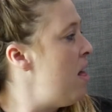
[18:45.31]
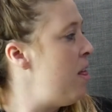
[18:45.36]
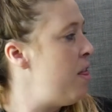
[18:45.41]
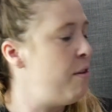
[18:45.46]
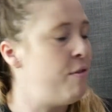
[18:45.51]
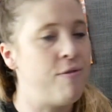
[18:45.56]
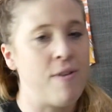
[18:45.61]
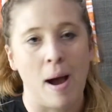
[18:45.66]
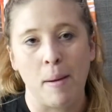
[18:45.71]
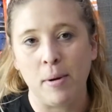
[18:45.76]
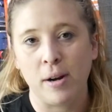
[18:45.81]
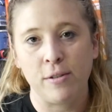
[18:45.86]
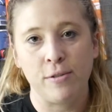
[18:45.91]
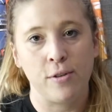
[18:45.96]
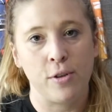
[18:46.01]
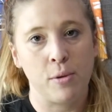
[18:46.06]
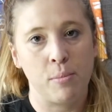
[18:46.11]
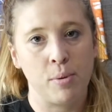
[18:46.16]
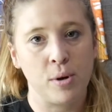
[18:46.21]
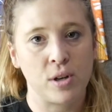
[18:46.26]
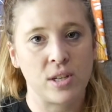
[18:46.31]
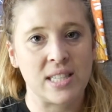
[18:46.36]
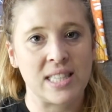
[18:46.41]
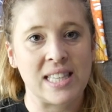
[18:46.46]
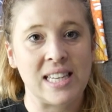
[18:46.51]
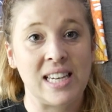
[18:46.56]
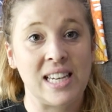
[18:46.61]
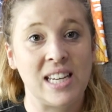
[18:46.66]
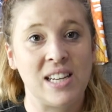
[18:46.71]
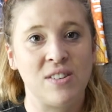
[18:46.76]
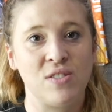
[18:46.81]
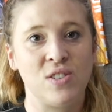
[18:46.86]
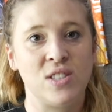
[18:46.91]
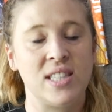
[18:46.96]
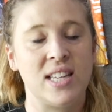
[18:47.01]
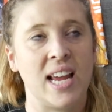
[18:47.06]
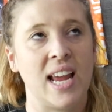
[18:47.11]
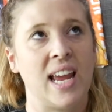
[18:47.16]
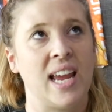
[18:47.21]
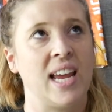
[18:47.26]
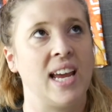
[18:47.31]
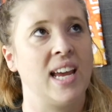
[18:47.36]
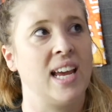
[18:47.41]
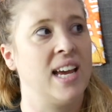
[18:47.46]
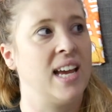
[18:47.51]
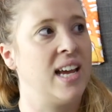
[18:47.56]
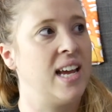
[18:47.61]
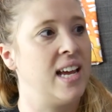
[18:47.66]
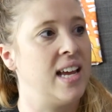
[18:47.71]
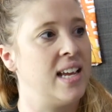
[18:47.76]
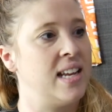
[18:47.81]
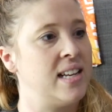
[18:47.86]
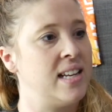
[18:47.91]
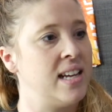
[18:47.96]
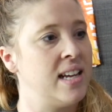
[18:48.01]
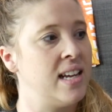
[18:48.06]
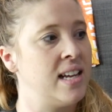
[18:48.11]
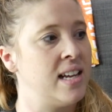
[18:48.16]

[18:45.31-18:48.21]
the fabric for the book sleeves, and